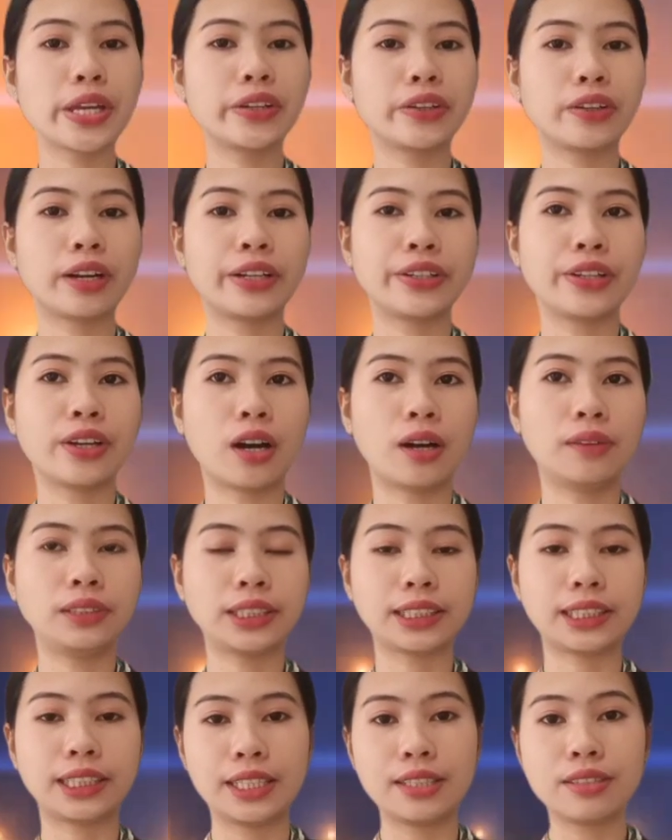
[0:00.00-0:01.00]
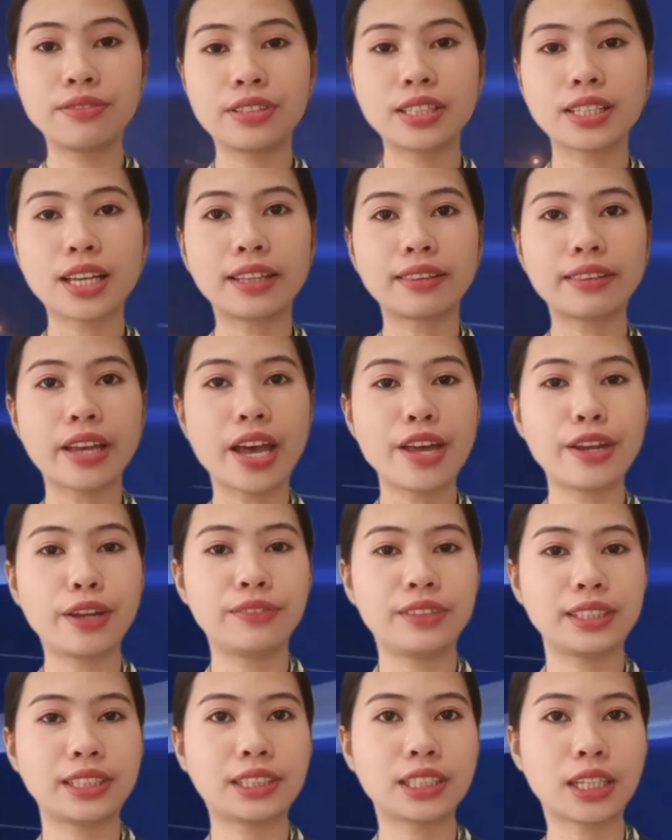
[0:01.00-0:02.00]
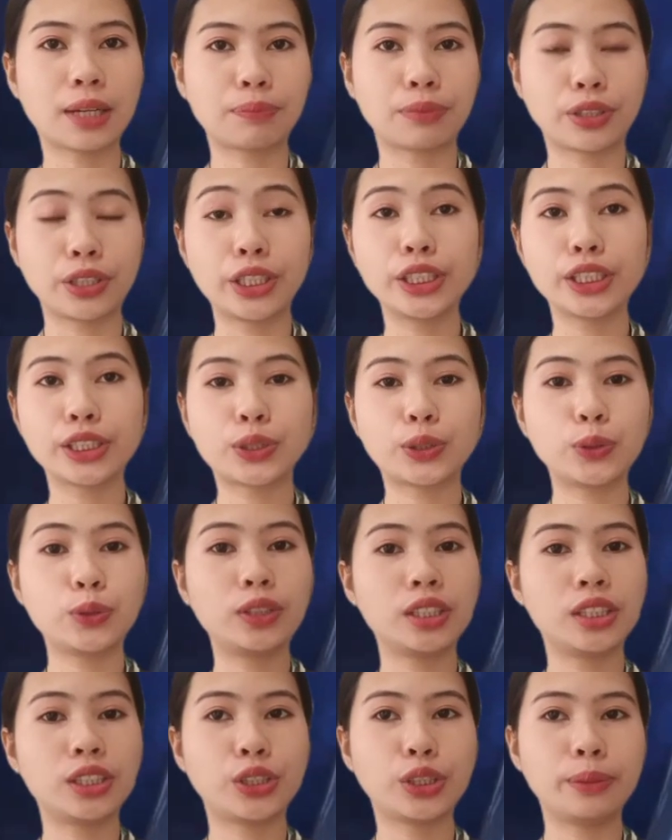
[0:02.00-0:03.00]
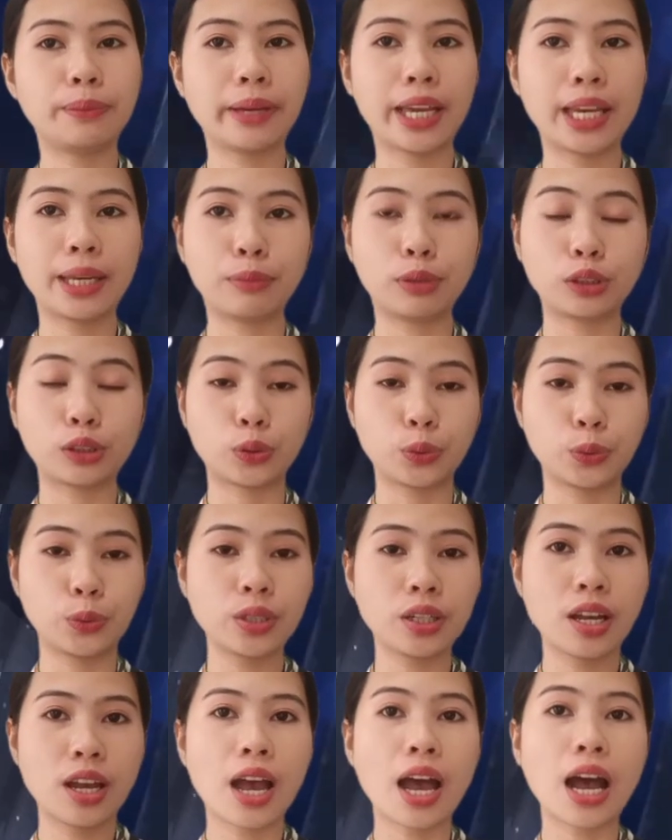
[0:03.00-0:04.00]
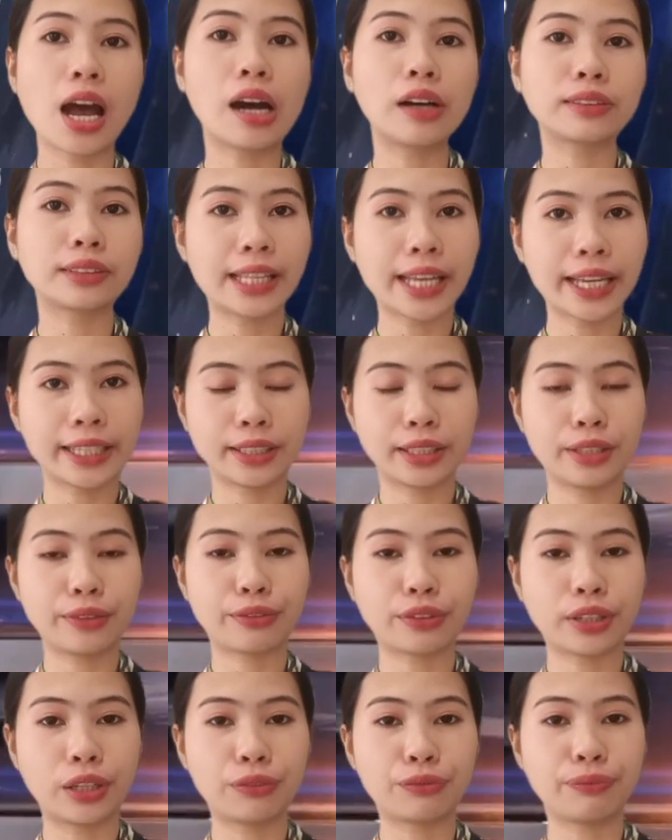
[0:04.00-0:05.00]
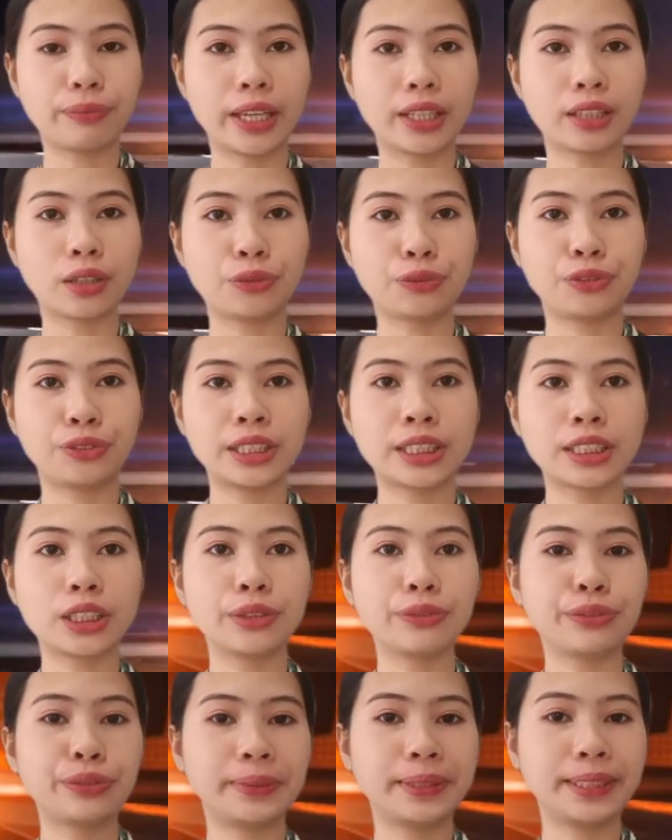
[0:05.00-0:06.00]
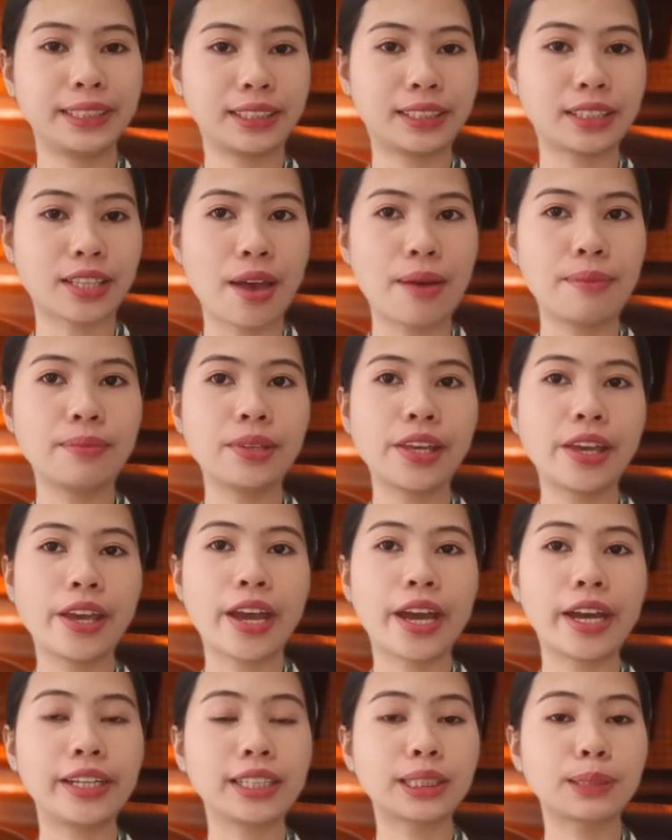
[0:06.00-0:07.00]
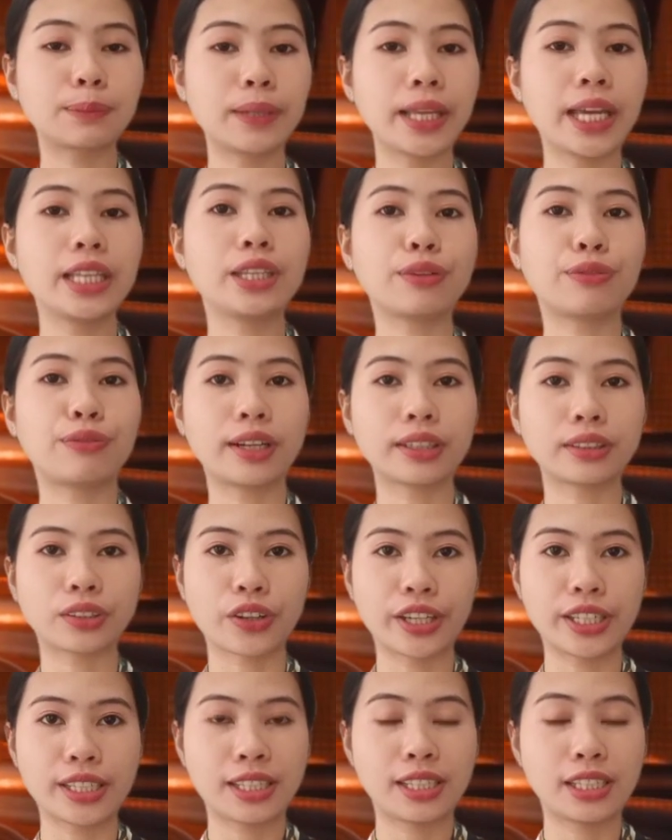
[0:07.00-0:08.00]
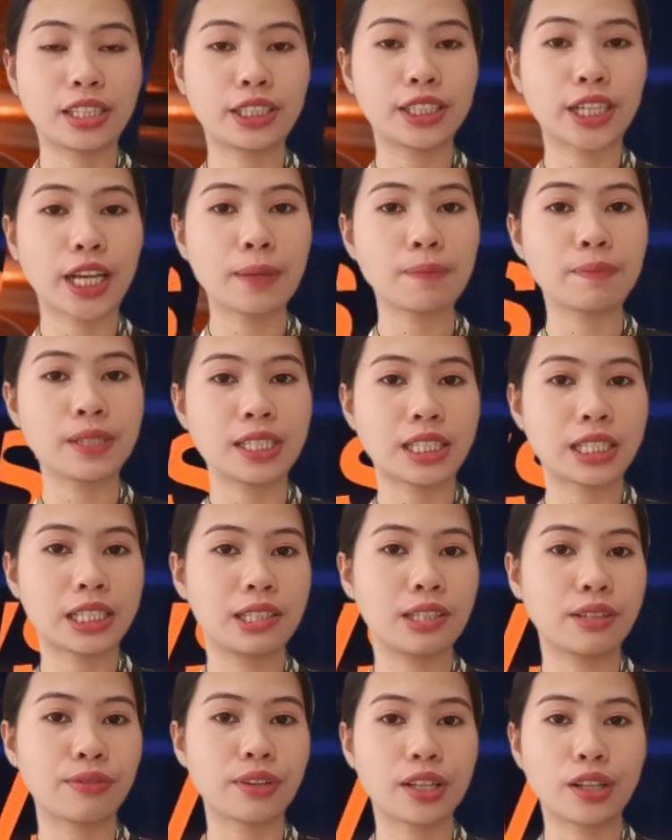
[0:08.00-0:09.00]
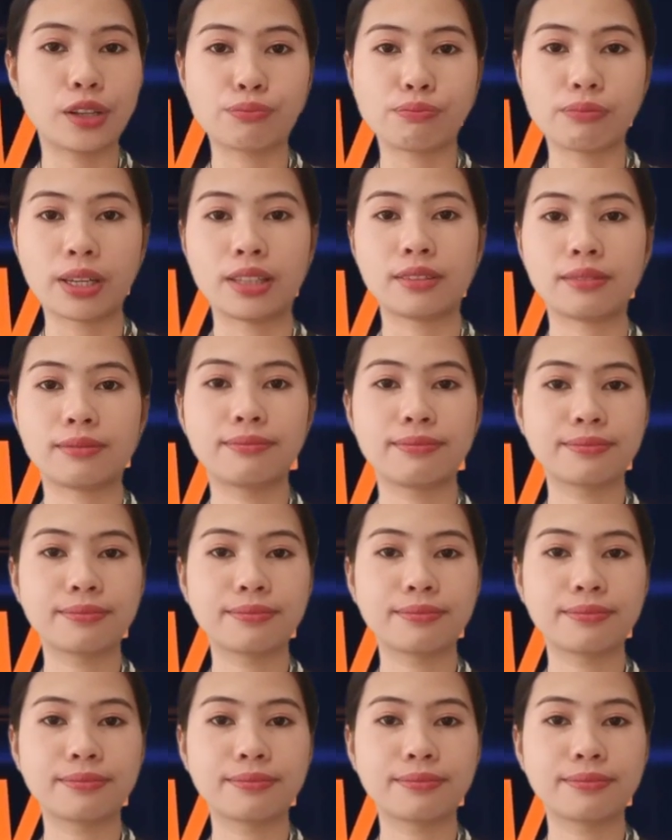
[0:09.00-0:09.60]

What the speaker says: here are the objectives. At the end of this chapter, the student should be able to outline the development of Western feminism and explain the factors that shape its development.